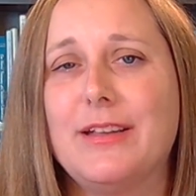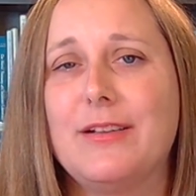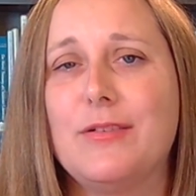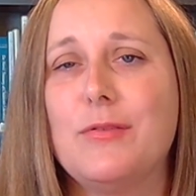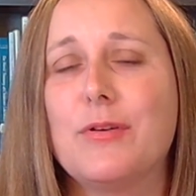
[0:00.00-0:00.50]

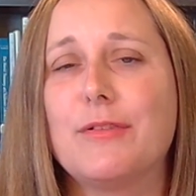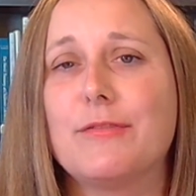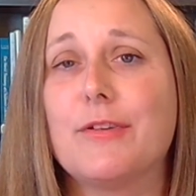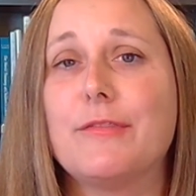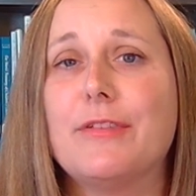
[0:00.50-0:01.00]
or
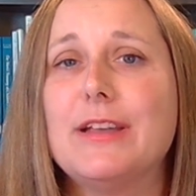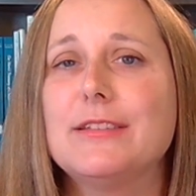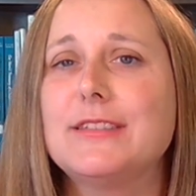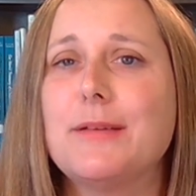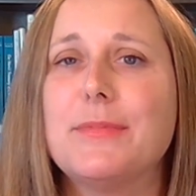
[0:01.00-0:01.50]

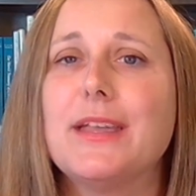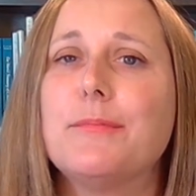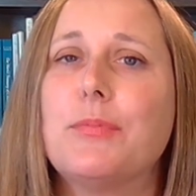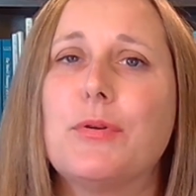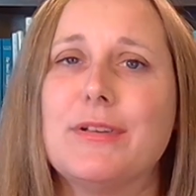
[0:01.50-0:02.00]
reveals something
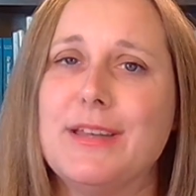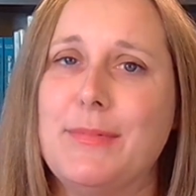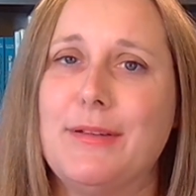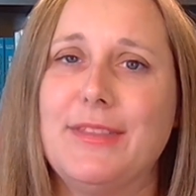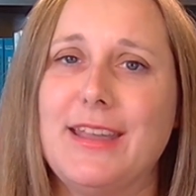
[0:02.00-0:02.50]
important
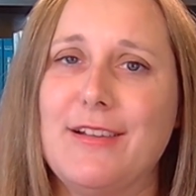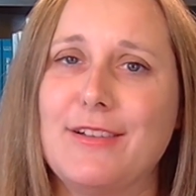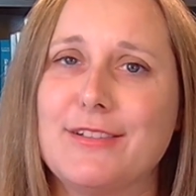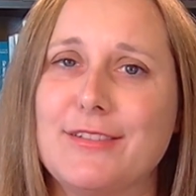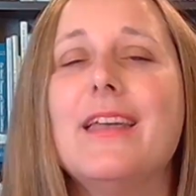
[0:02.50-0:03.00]
about the
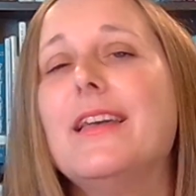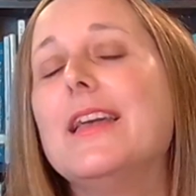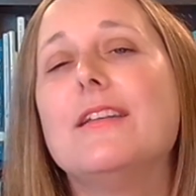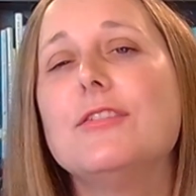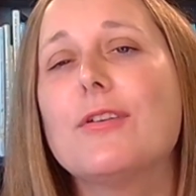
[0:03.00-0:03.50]
characters.
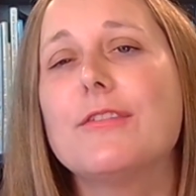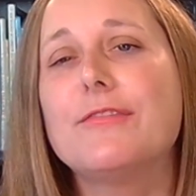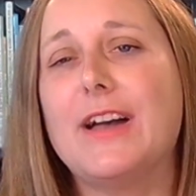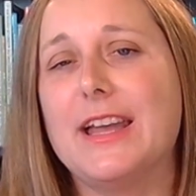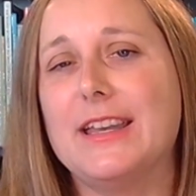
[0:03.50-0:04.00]
If you are
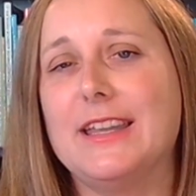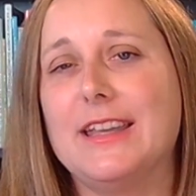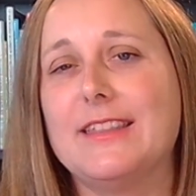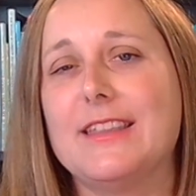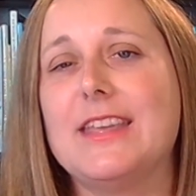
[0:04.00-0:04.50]

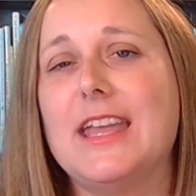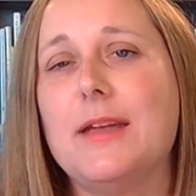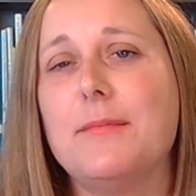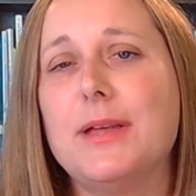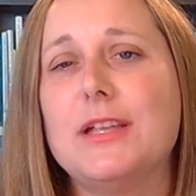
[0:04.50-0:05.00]
finding that the
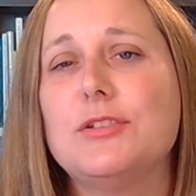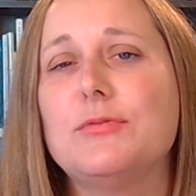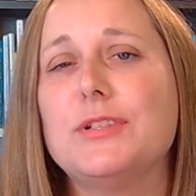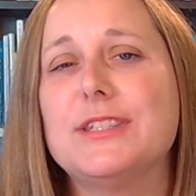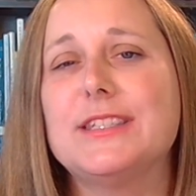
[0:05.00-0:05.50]
image
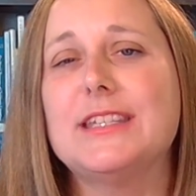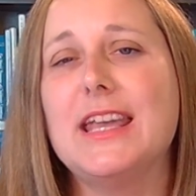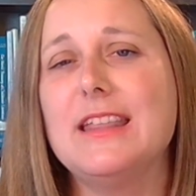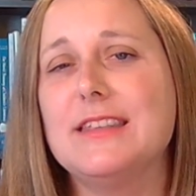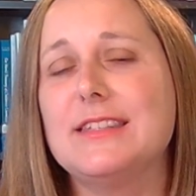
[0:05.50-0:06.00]
would
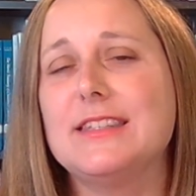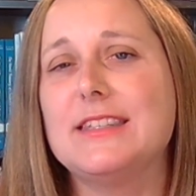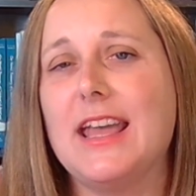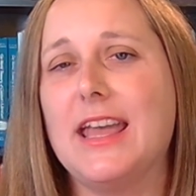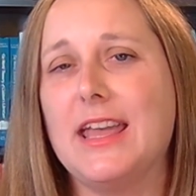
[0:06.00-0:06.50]
stay the
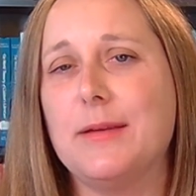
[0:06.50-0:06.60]
same